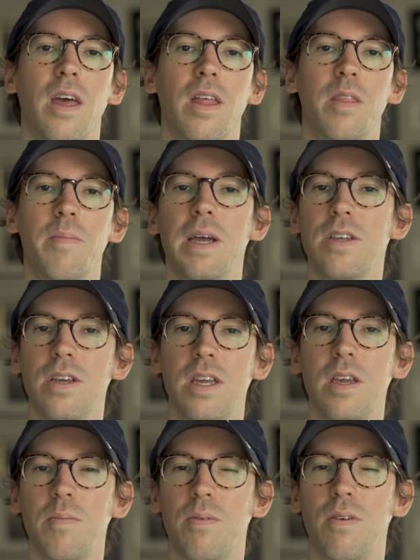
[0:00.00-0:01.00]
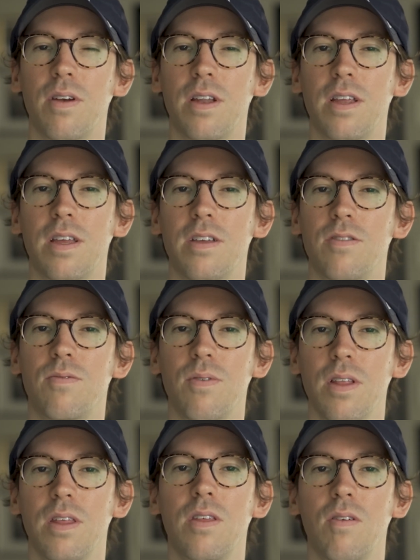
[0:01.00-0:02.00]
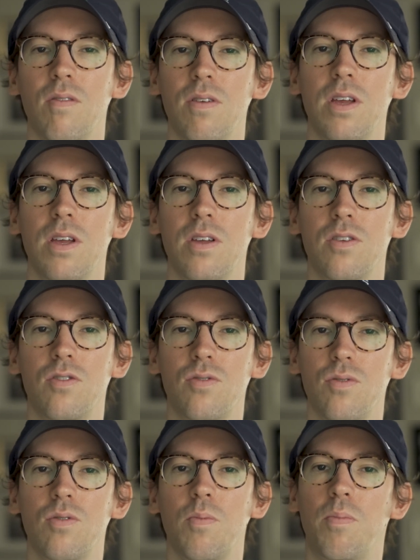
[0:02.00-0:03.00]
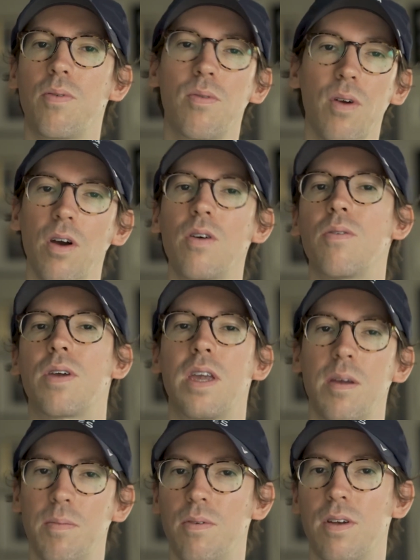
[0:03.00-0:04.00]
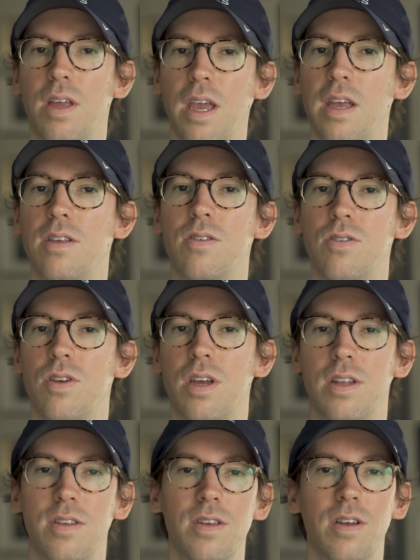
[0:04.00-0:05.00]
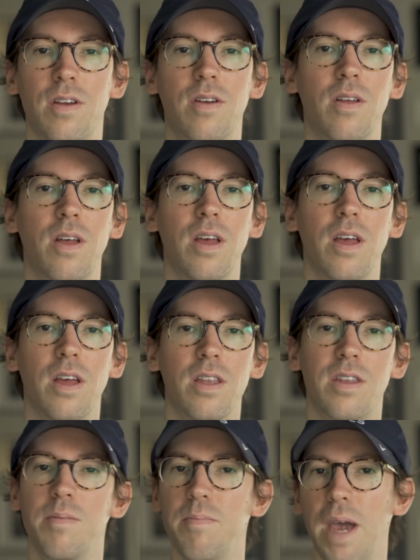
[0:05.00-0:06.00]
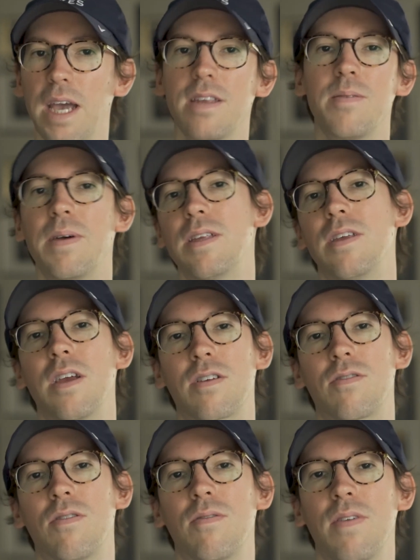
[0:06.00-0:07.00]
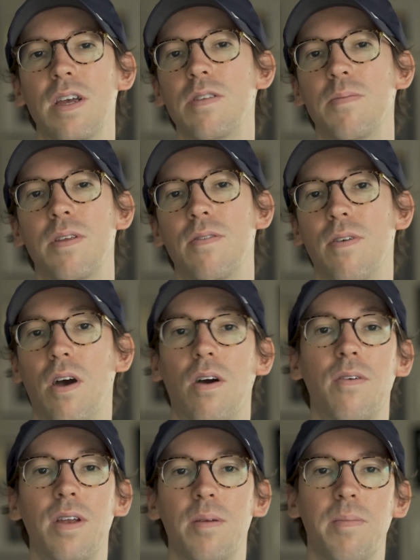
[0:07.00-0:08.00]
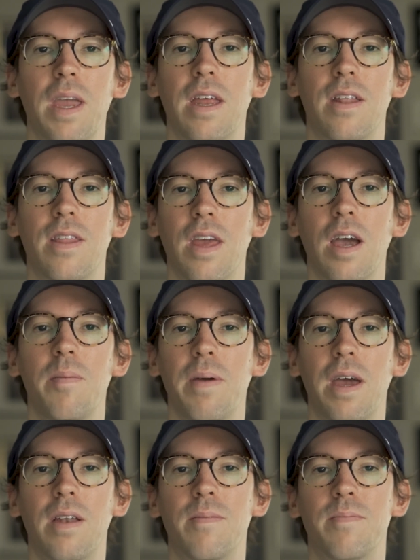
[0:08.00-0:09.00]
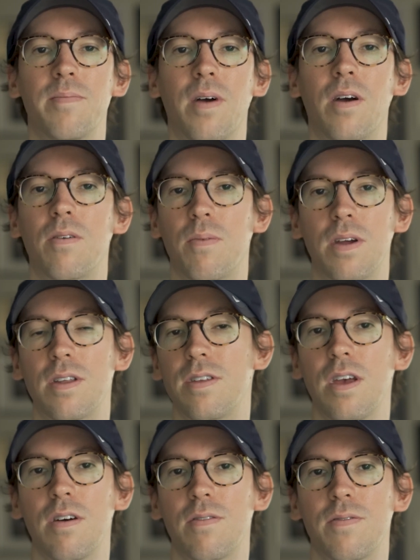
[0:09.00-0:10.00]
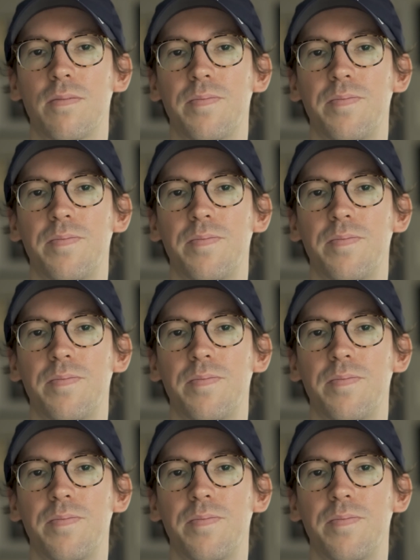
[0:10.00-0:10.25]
The Magic Keyboard is really the only true Pro keyboard case you should consider to maximize the extra investment you've already made in the iPad hardware itself.